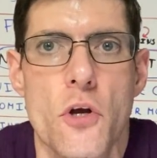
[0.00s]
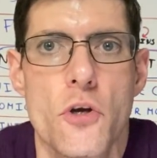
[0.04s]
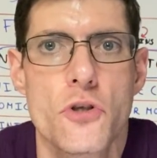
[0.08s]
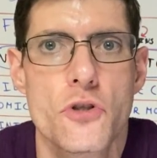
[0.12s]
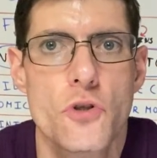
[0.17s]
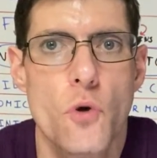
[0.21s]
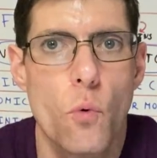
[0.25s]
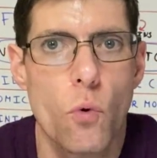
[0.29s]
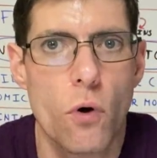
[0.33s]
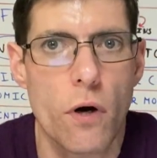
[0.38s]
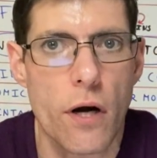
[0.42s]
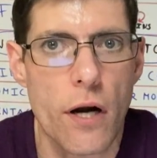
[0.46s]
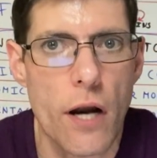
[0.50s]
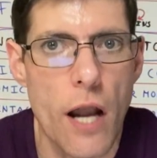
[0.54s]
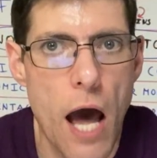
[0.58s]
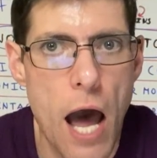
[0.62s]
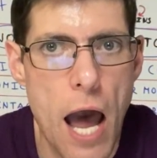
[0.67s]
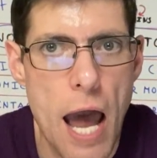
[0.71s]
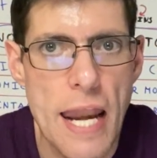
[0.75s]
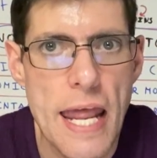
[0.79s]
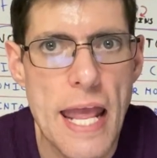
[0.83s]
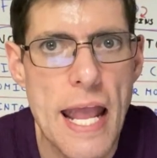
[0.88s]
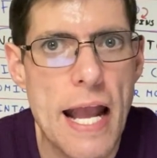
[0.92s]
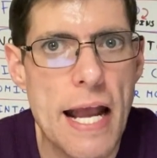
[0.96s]
So we're
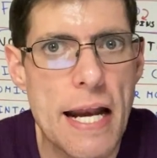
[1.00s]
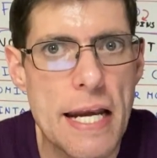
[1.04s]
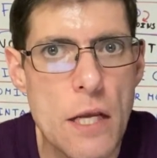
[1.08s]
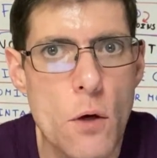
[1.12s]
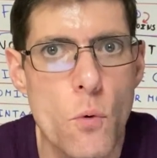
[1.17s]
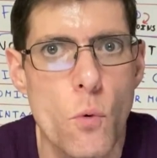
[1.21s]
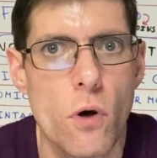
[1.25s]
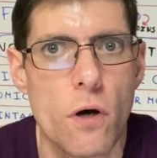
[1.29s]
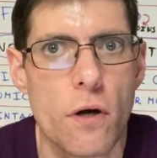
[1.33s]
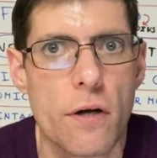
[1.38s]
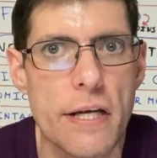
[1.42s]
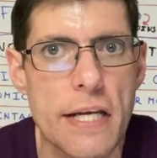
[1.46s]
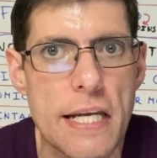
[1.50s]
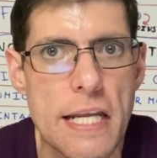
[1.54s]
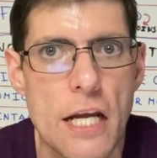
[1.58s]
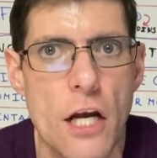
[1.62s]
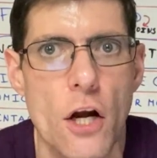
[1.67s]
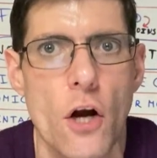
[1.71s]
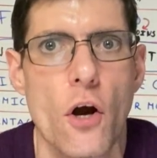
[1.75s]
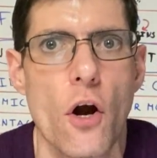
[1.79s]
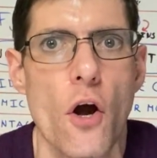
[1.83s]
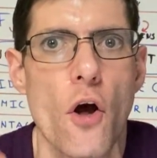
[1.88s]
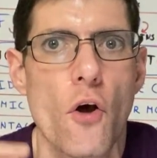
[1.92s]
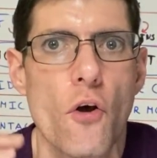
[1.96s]
not anywhere
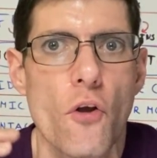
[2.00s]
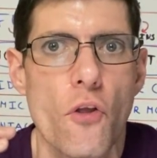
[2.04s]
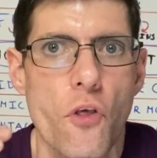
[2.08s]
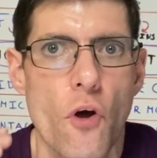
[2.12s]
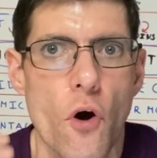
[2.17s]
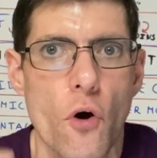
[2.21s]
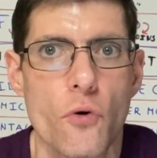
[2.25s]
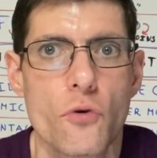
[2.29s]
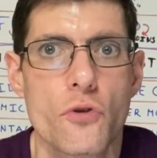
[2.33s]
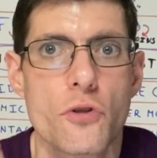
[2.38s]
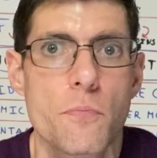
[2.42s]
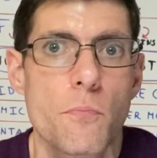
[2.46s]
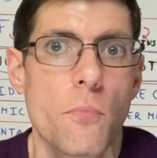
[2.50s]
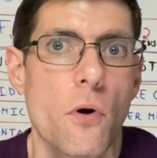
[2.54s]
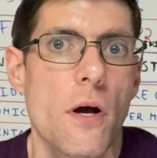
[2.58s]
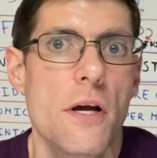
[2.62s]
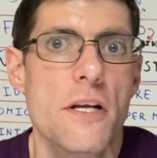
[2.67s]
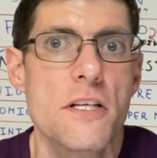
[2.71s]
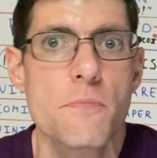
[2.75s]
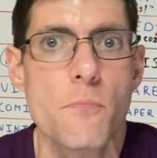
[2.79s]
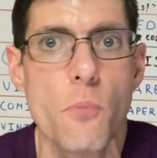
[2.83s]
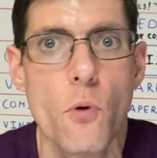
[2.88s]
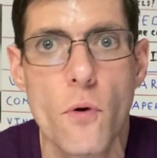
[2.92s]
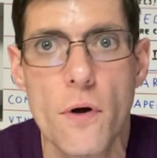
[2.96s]
near those
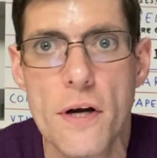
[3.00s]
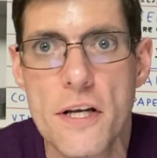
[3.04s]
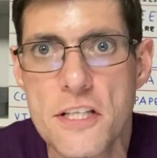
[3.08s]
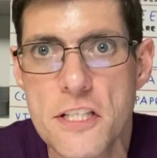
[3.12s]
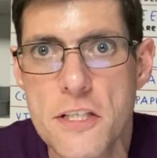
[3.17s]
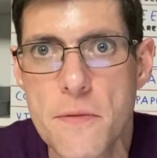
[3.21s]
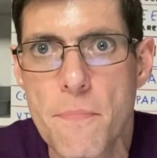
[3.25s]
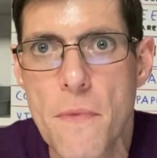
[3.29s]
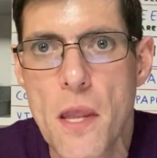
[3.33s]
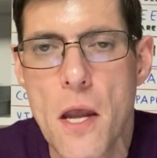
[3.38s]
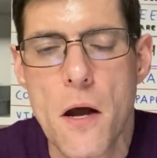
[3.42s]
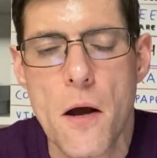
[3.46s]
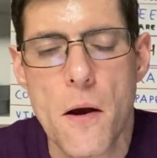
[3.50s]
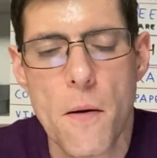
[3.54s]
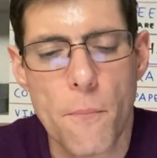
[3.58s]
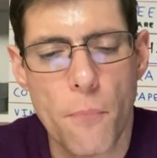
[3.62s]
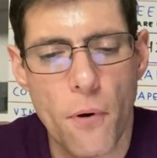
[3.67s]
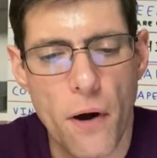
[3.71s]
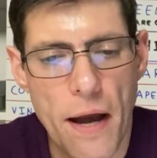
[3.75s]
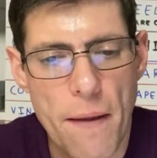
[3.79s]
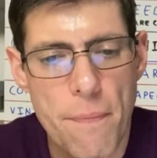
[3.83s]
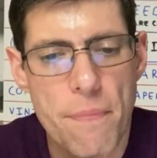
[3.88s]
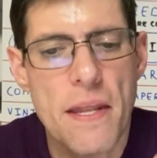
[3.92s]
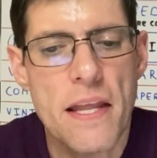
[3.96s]
price points,
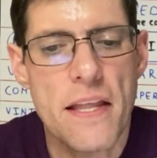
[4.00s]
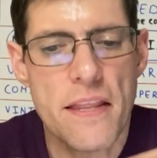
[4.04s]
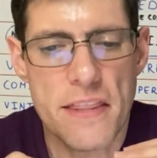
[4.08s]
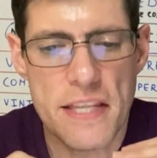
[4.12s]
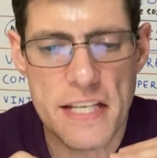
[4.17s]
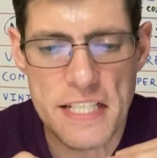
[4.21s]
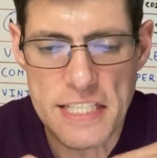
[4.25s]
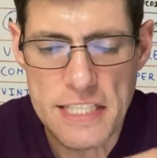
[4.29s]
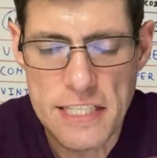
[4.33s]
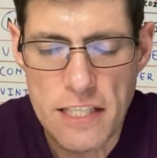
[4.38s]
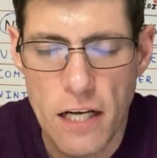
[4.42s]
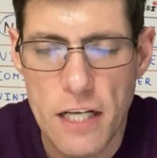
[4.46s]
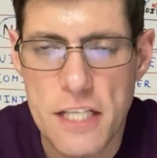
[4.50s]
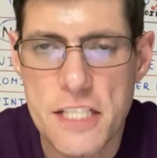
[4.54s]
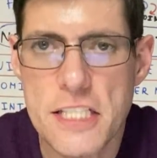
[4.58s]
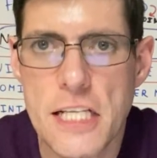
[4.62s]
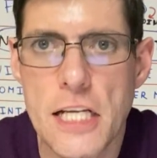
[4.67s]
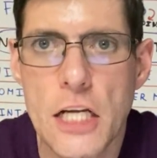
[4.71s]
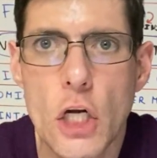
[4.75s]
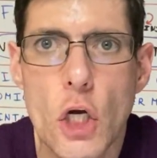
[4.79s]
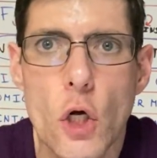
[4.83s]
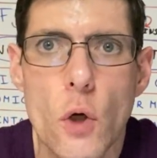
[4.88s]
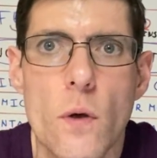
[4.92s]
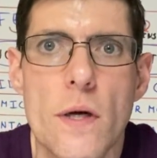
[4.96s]
but this does
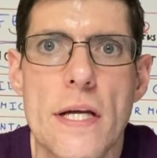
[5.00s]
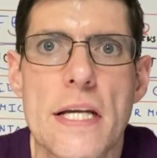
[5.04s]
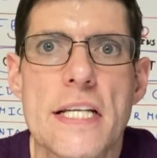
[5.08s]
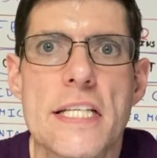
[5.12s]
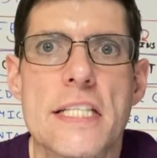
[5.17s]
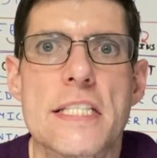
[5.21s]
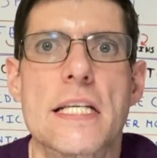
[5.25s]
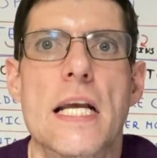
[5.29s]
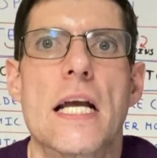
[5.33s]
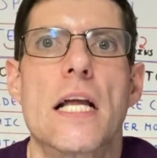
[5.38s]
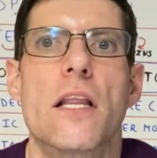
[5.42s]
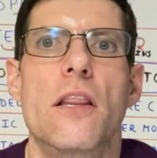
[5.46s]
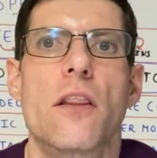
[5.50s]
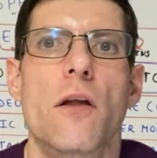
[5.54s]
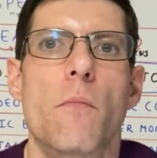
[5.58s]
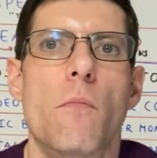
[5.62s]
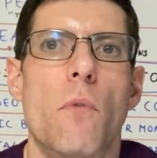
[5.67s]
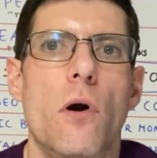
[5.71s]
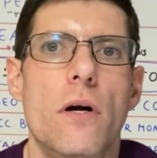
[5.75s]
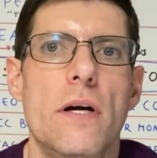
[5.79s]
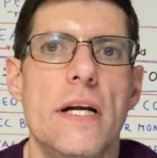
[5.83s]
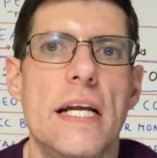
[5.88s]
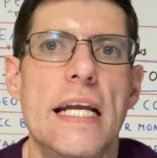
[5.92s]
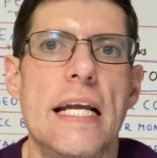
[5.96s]
increase the
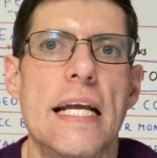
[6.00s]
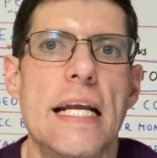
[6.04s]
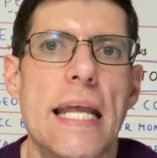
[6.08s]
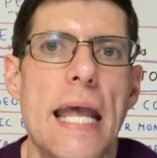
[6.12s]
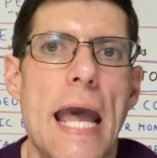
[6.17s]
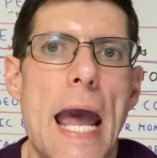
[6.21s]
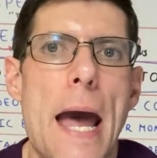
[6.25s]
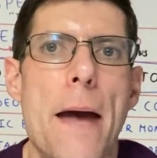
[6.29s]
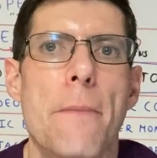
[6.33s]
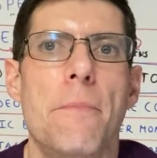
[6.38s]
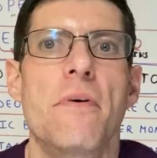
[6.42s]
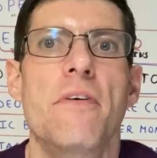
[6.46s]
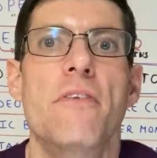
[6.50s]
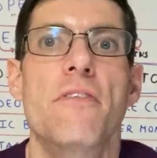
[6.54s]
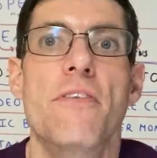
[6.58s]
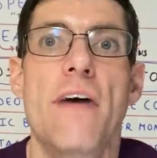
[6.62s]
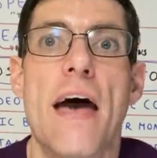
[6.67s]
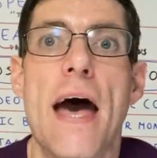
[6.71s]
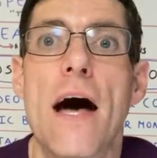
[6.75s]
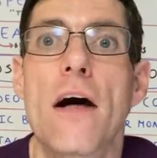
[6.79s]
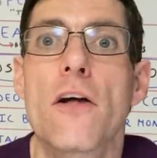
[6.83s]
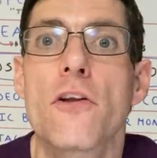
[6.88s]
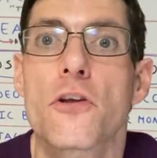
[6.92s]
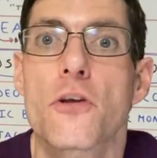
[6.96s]
market cap
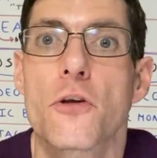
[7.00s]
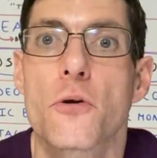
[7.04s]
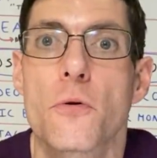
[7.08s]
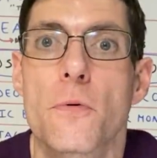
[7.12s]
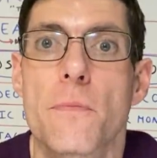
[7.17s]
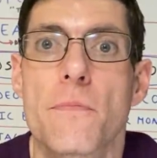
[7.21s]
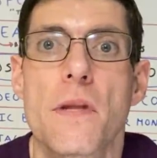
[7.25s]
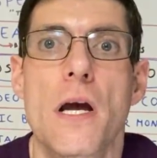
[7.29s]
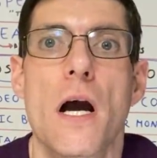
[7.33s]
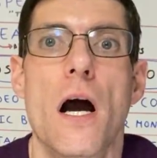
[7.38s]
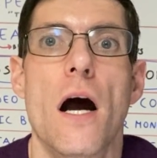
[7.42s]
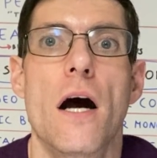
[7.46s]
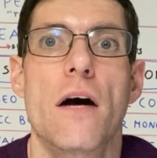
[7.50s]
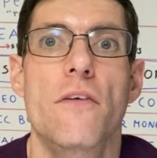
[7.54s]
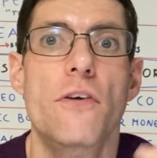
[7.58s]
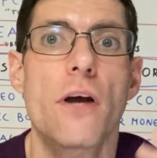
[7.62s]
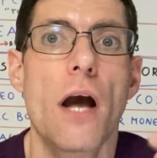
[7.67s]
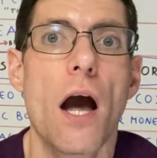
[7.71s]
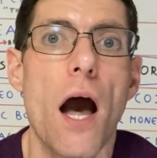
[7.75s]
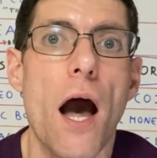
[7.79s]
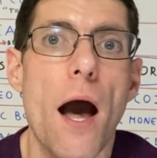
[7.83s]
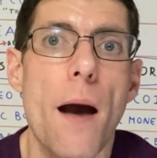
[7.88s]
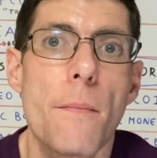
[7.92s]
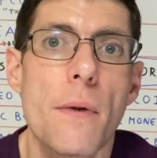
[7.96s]
value of
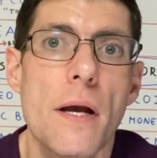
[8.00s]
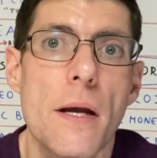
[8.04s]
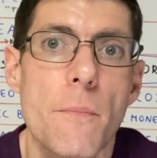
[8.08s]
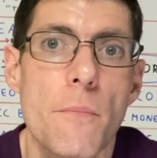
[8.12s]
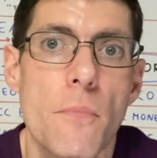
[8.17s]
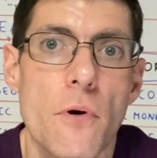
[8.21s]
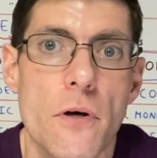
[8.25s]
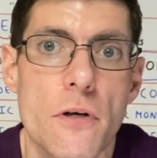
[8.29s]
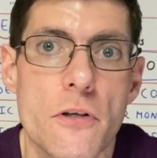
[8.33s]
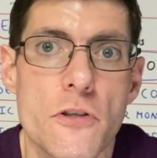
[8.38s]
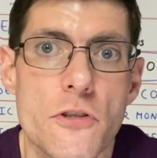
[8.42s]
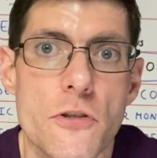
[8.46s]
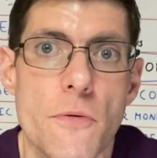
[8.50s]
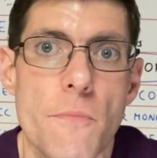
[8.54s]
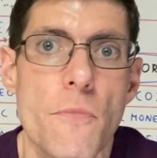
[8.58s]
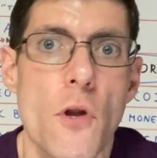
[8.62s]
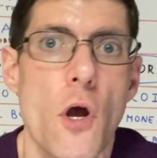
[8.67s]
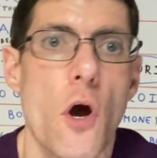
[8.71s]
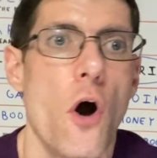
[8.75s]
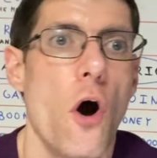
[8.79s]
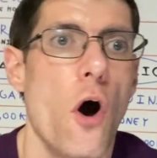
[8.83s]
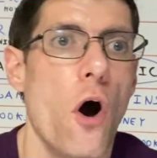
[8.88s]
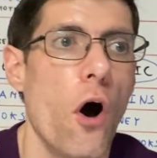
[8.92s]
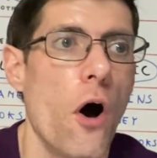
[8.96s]
comic books
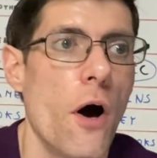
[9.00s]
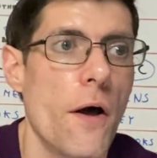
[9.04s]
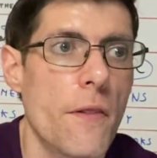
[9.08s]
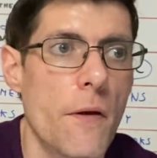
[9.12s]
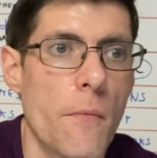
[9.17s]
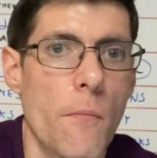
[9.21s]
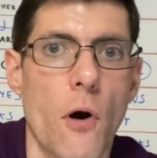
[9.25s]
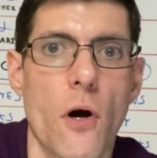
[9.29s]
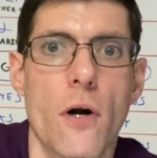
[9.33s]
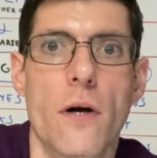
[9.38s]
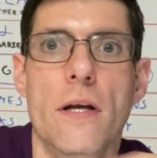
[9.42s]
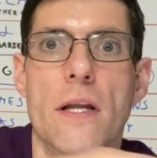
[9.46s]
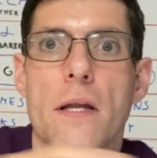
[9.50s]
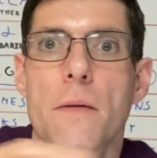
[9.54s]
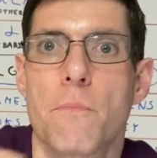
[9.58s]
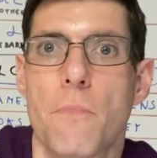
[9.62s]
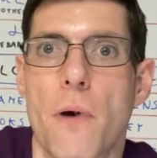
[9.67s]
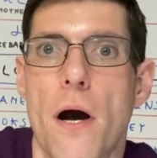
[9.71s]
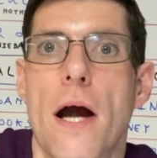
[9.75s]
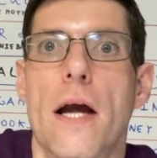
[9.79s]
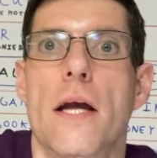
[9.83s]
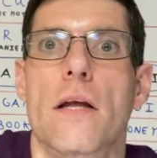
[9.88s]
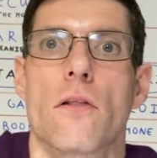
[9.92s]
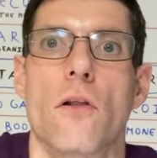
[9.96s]
on the market
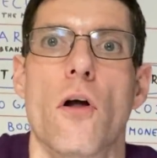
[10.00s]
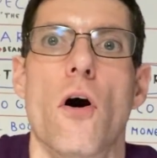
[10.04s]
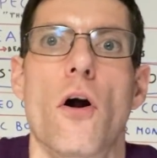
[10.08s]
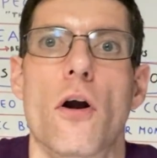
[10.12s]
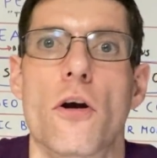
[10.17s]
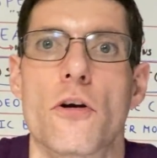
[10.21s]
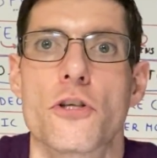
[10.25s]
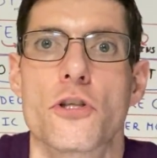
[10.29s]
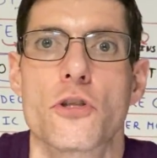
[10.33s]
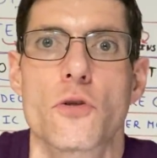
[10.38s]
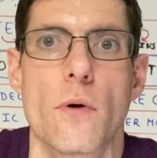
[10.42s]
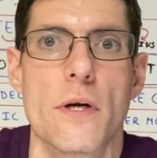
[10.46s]
by and large.